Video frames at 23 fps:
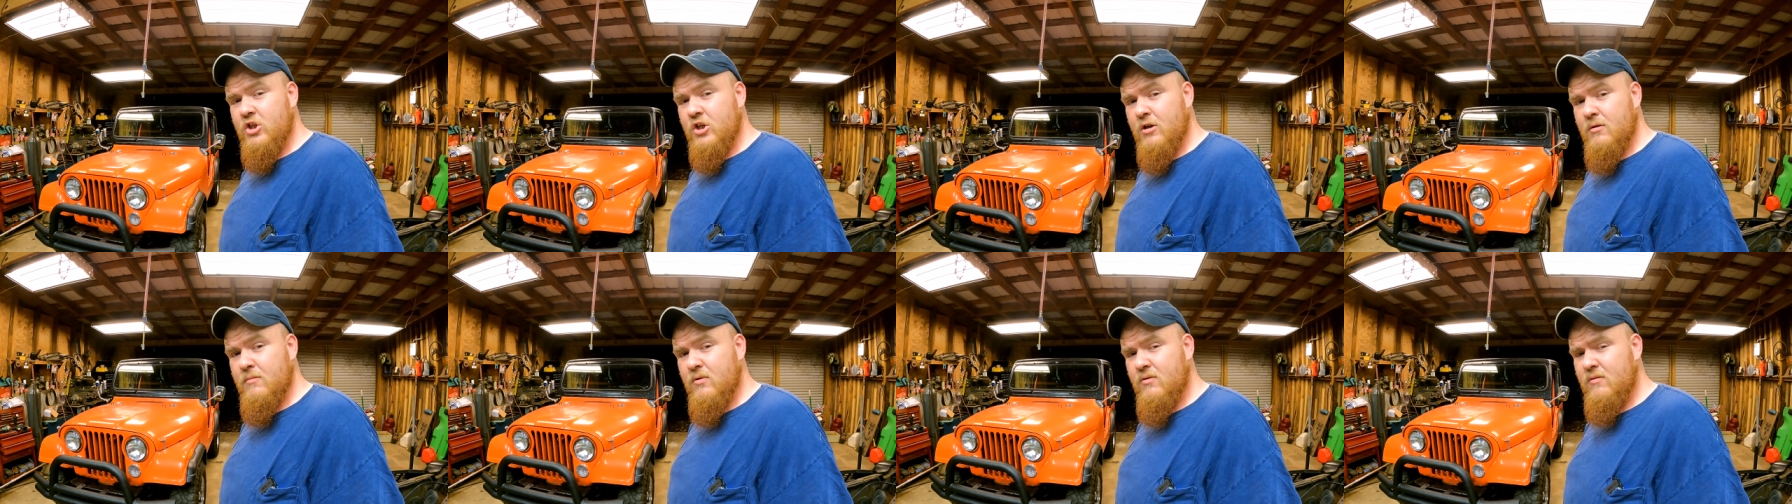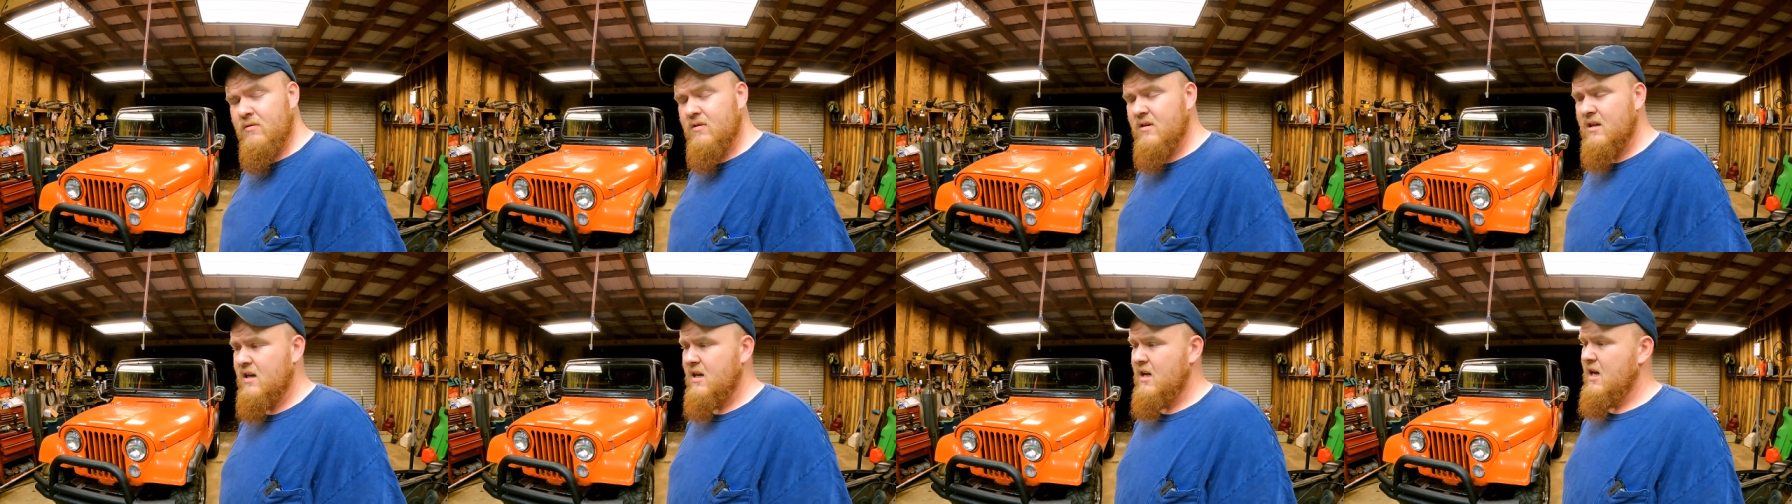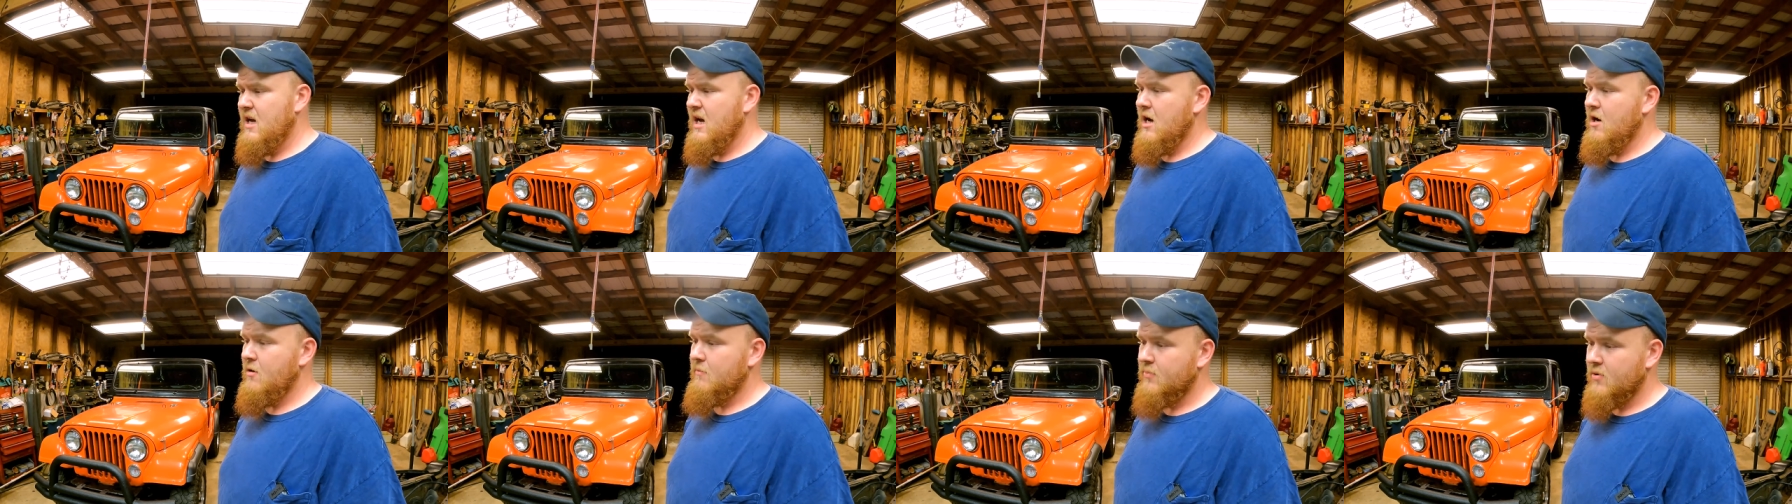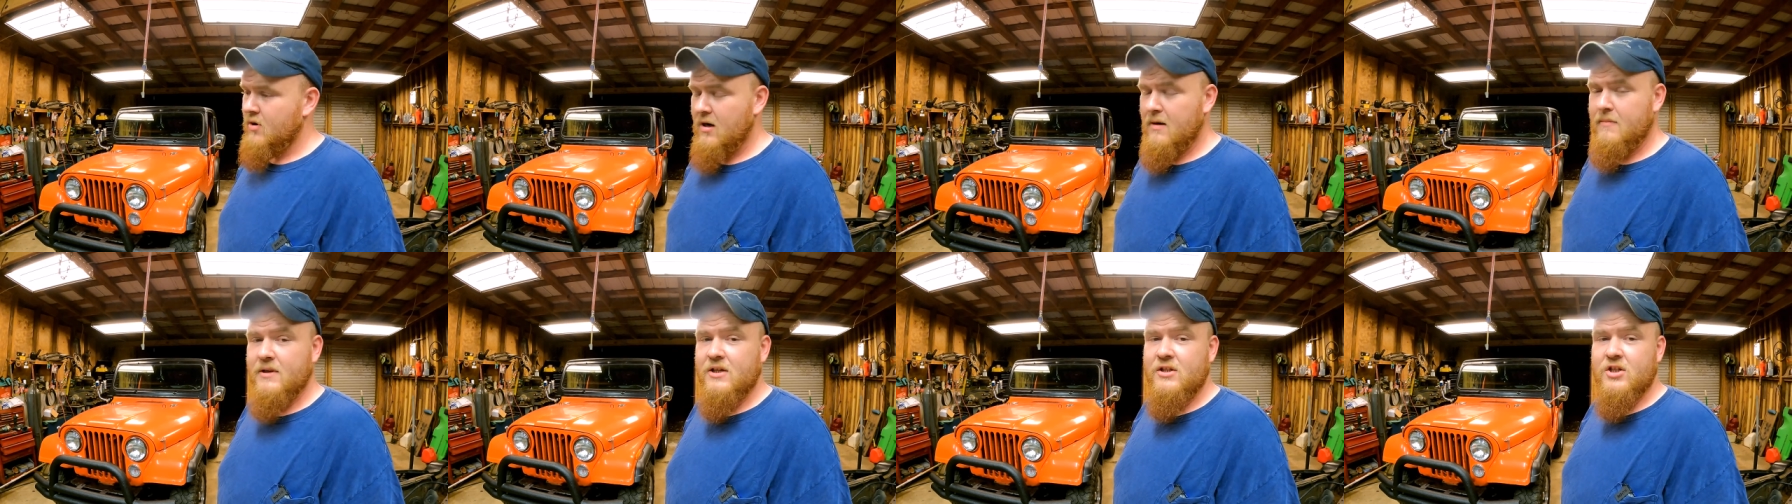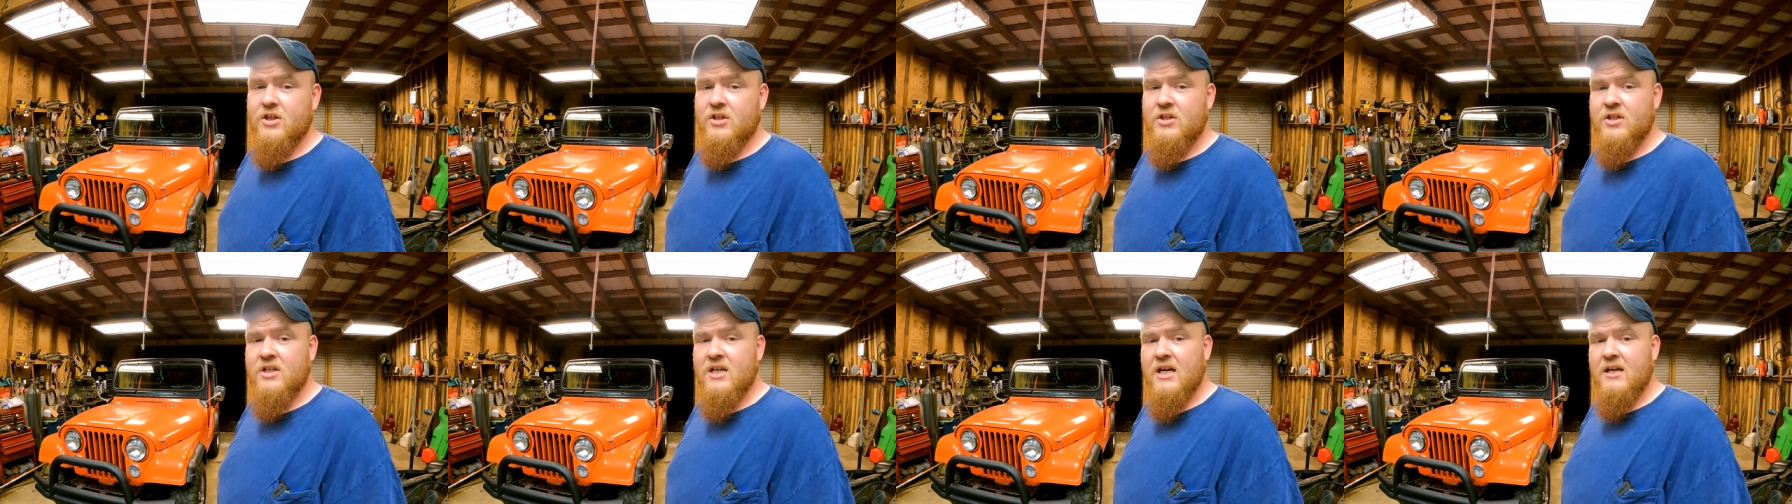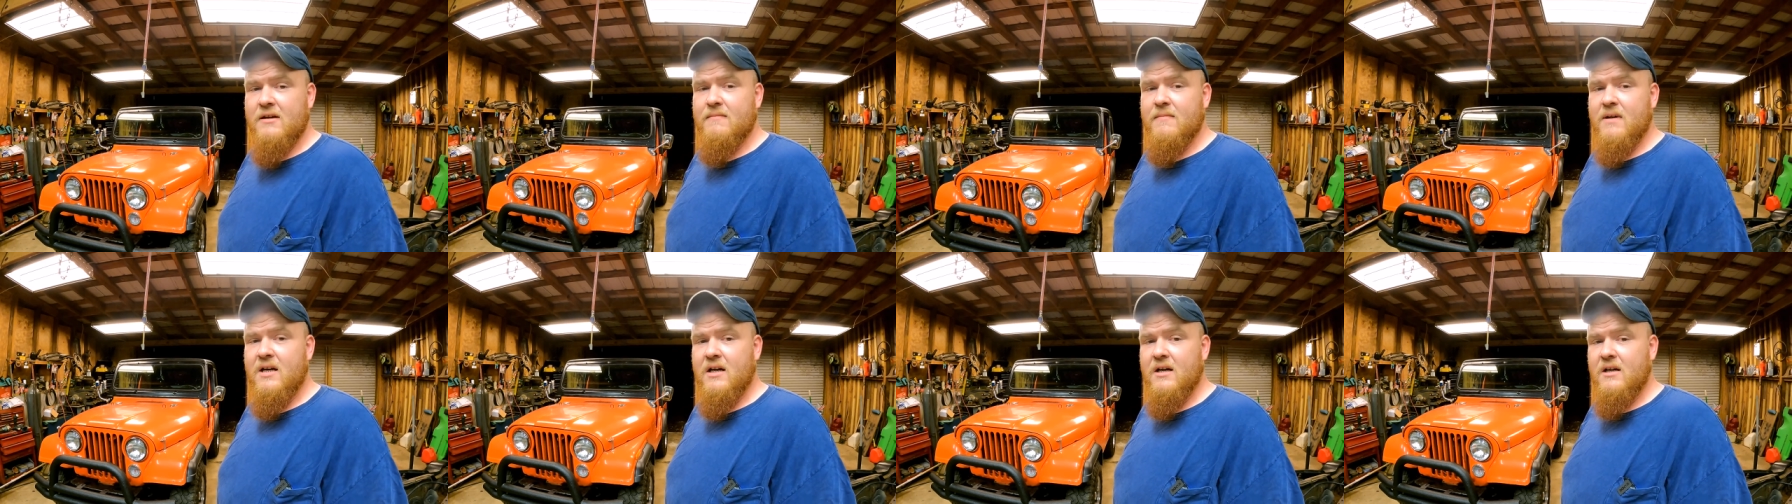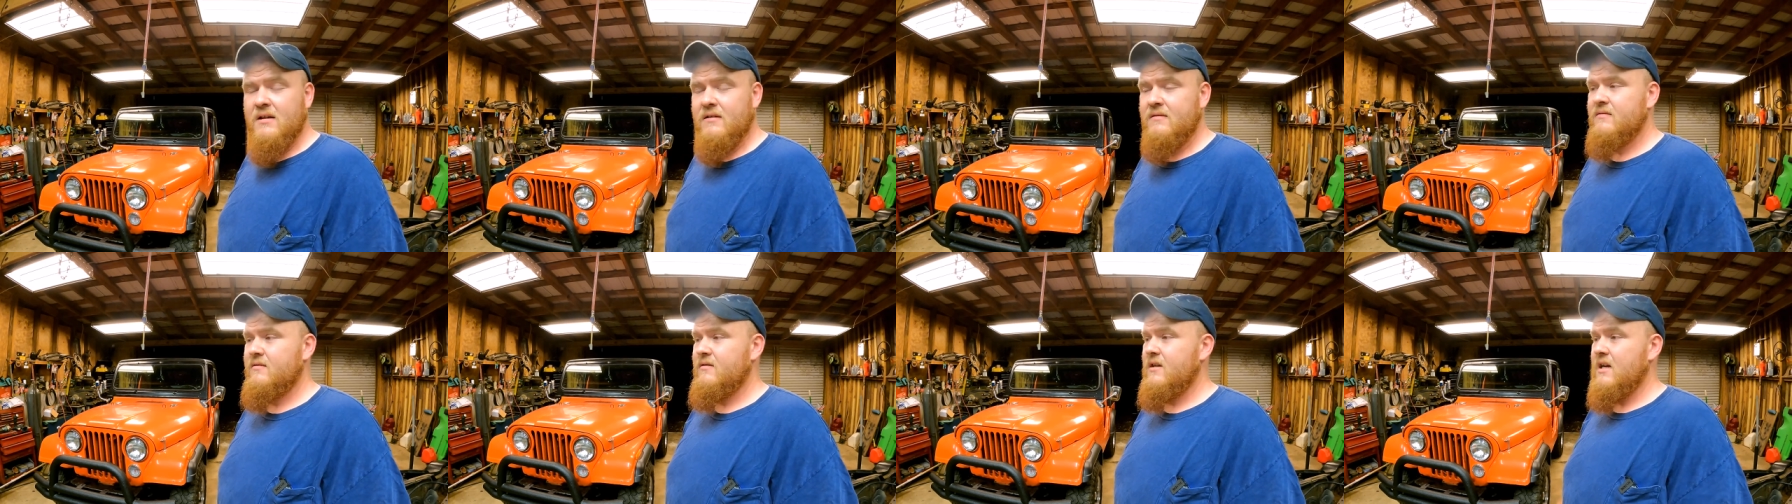Jubal. I'll probably just take my